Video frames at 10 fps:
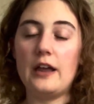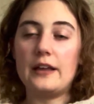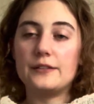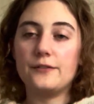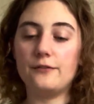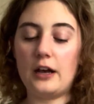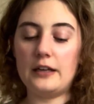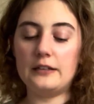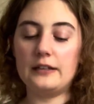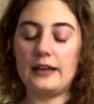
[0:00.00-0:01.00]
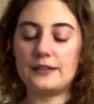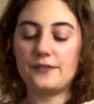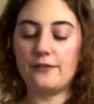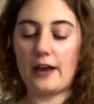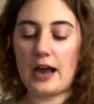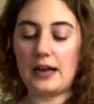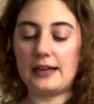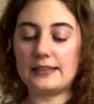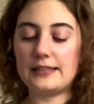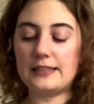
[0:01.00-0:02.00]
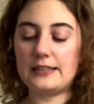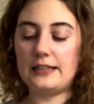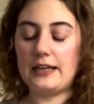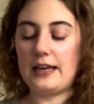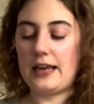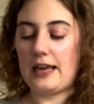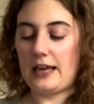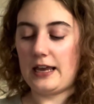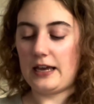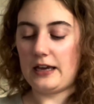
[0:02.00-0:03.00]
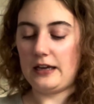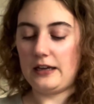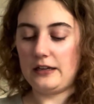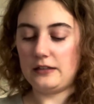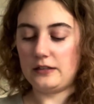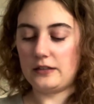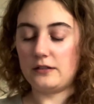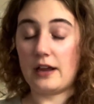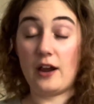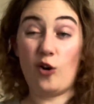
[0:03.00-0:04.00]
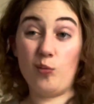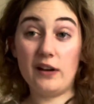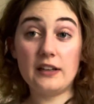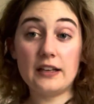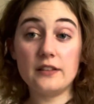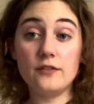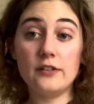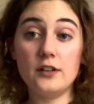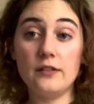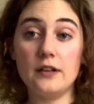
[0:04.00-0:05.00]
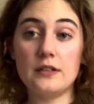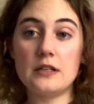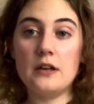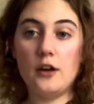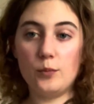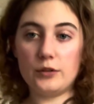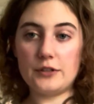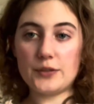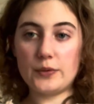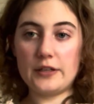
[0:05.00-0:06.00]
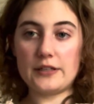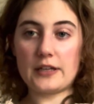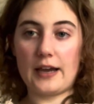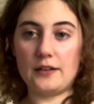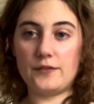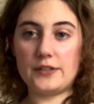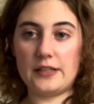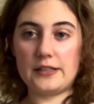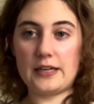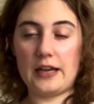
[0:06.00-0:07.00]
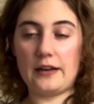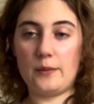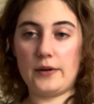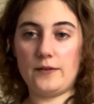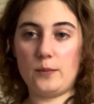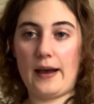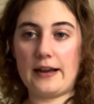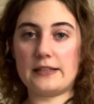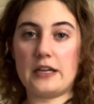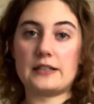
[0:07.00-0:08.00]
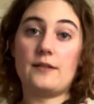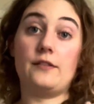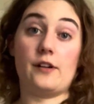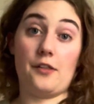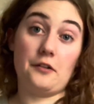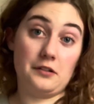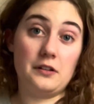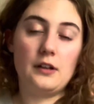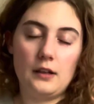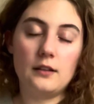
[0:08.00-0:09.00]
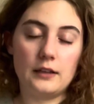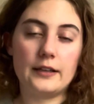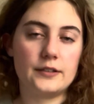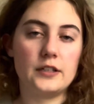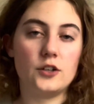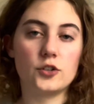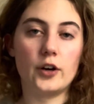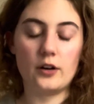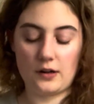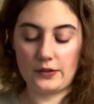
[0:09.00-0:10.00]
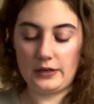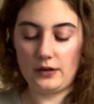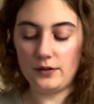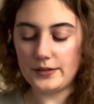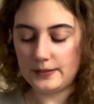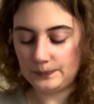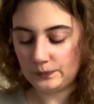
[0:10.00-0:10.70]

It's fun, it's fast, and I hope I like the fit of it. But this one has kind of since taken a bit of a backseat because I have another lace t-shirt on the needles.